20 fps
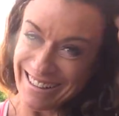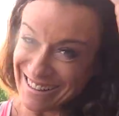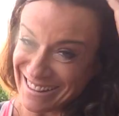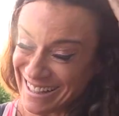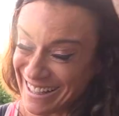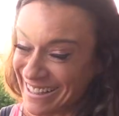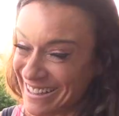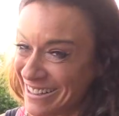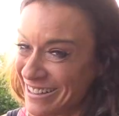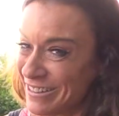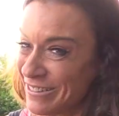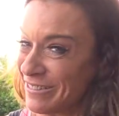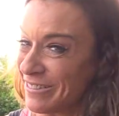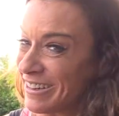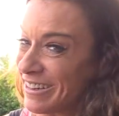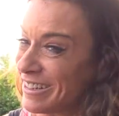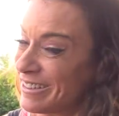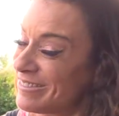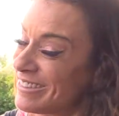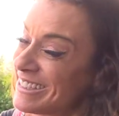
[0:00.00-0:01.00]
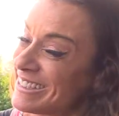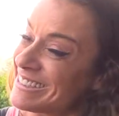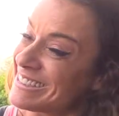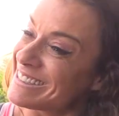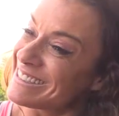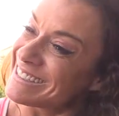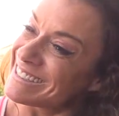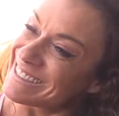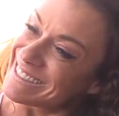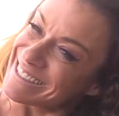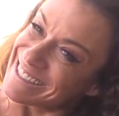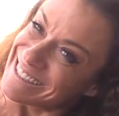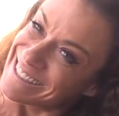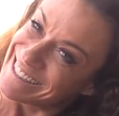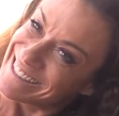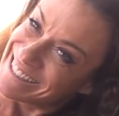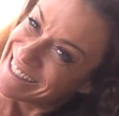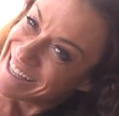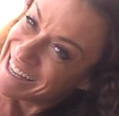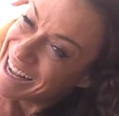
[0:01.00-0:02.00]
Thank you very much.
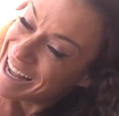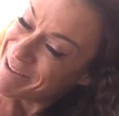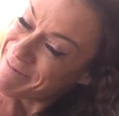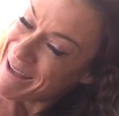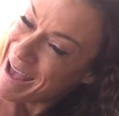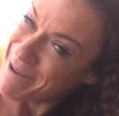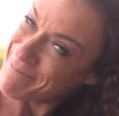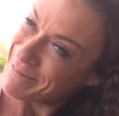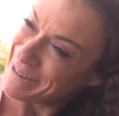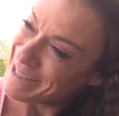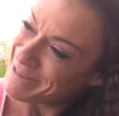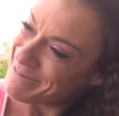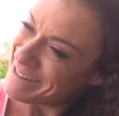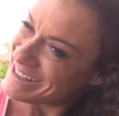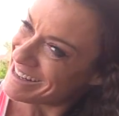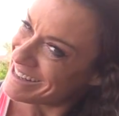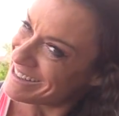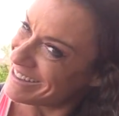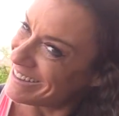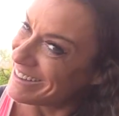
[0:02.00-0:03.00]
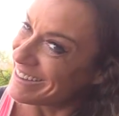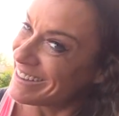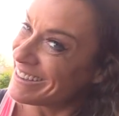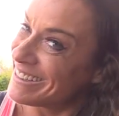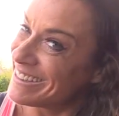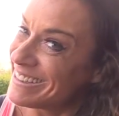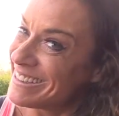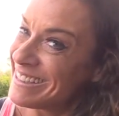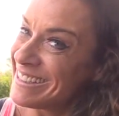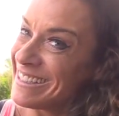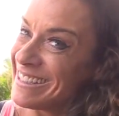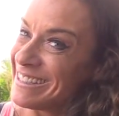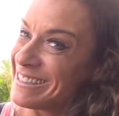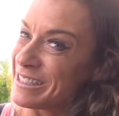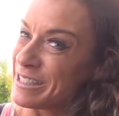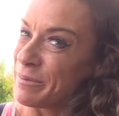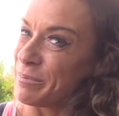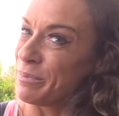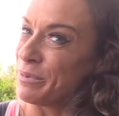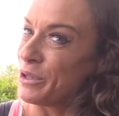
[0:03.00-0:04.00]
I'm happy to be here.
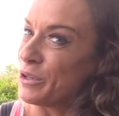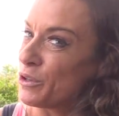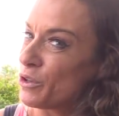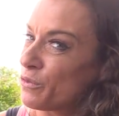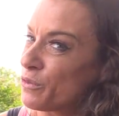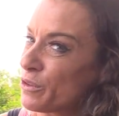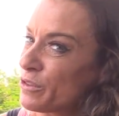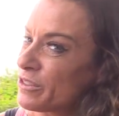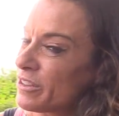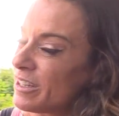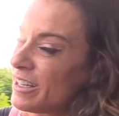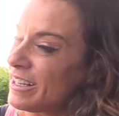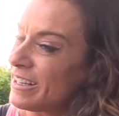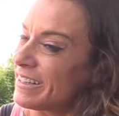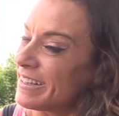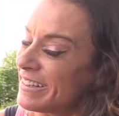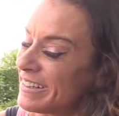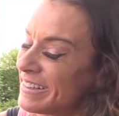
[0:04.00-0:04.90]
It's a beautiful city.